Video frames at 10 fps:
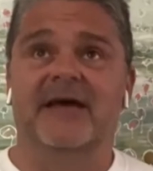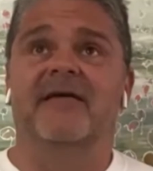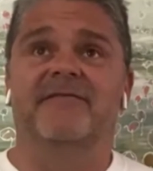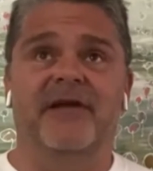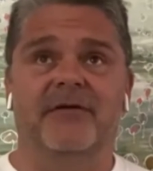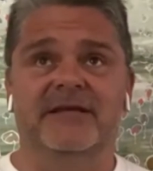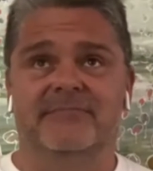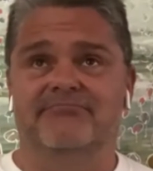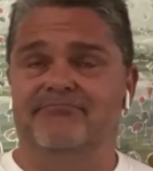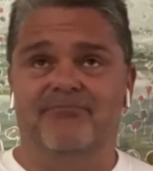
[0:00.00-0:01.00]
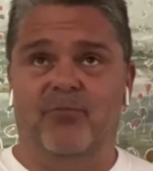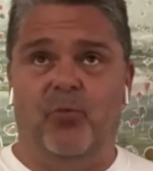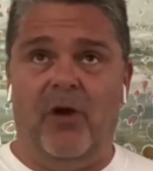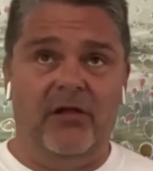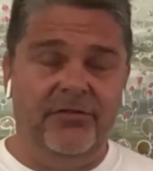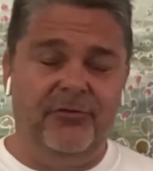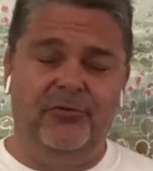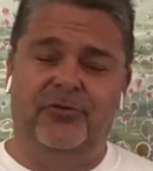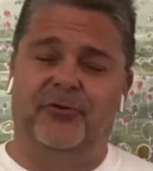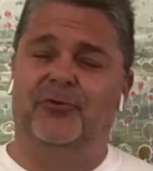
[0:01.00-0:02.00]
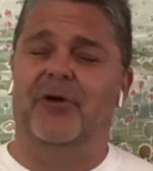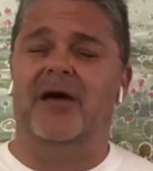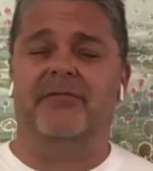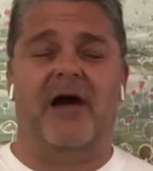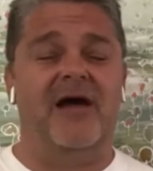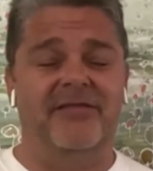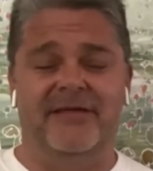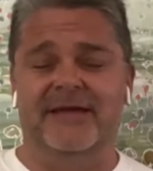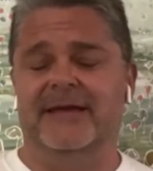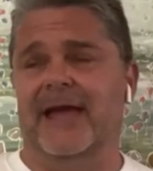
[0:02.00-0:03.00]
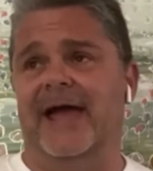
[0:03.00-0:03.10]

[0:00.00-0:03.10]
very well thought through, I think,